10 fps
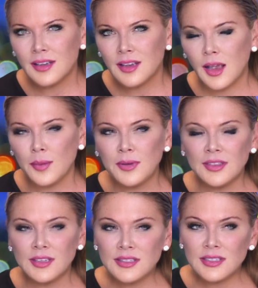I mean,
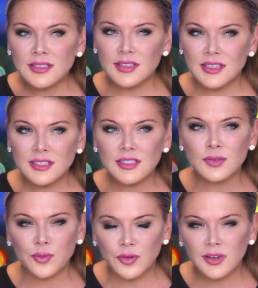this is this is
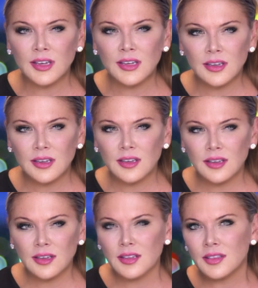pretty
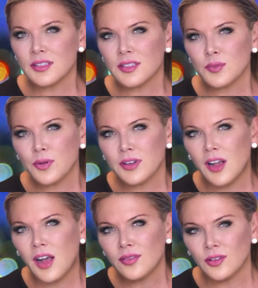this is pretty
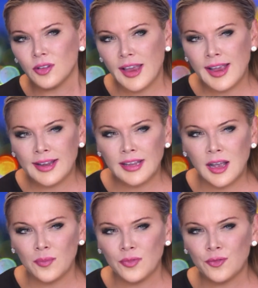awful. And
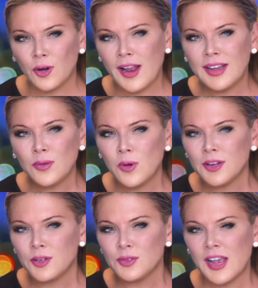um, for anyone
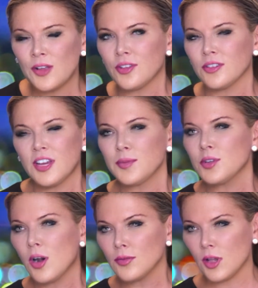who's out there, James
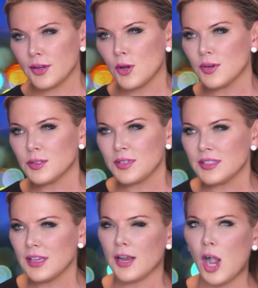Carville, I know, has been
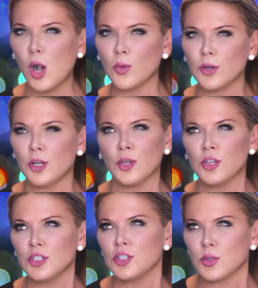saying, oh, well, you know,
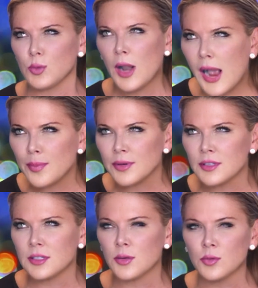this is just what
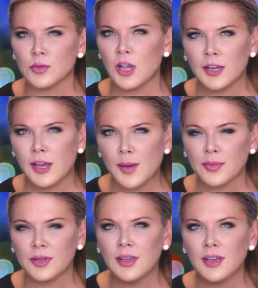happens. It was going to
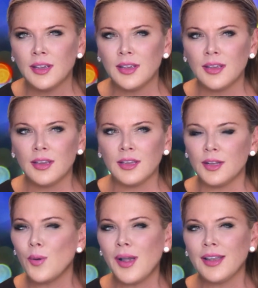happen. You
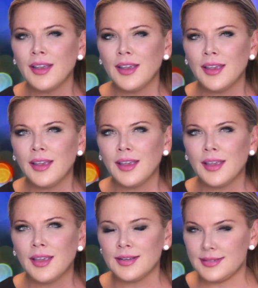know what?
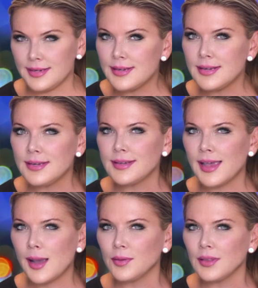It didn't need to
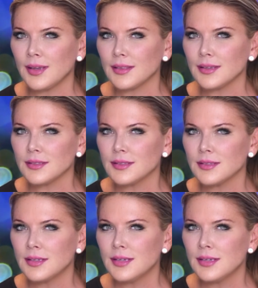happen like this.